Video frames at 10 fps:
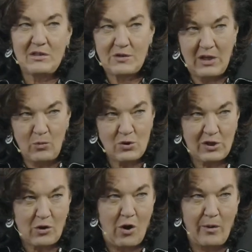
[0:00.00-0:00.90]
a
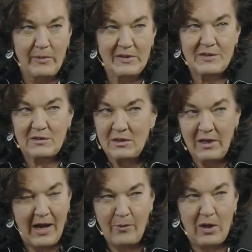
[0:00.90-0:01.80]
distinguished economist,
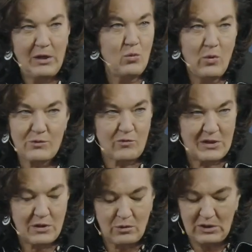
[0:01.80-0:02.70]
NYU, has
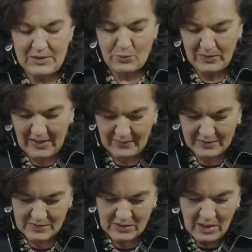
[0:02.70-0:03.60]
written on this with
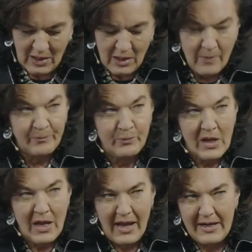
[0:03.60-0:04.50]
others,
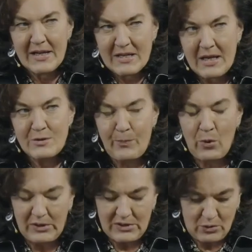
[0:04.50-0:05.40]
and has
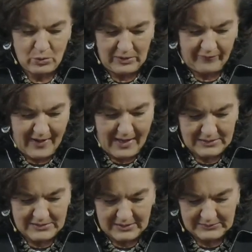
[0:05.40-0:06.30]
pointed to the
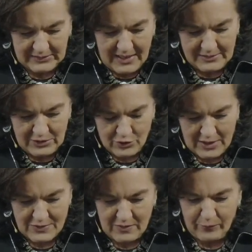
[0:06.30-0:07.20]
fact that
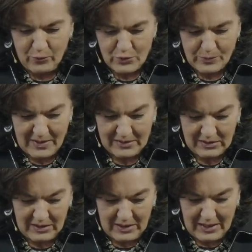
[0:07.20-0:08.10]
antitrust enforcement
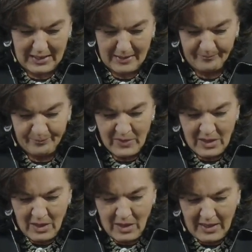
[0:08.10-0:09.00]

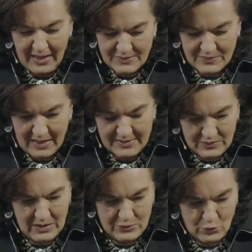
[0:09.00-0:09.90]

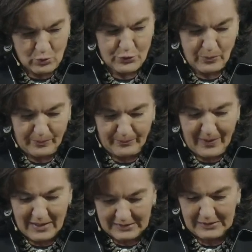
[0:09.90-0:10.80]
is also
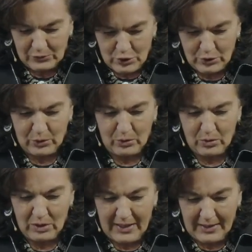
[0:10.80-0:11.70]
partly
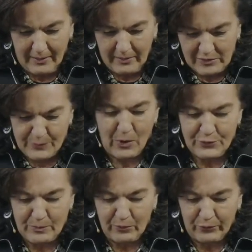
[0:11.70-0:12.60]

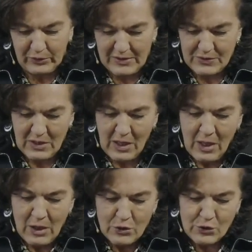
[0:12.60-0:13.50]
responsible for this.
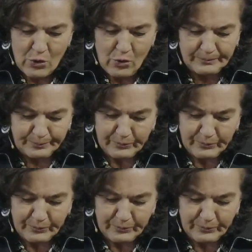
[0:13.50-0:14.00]
So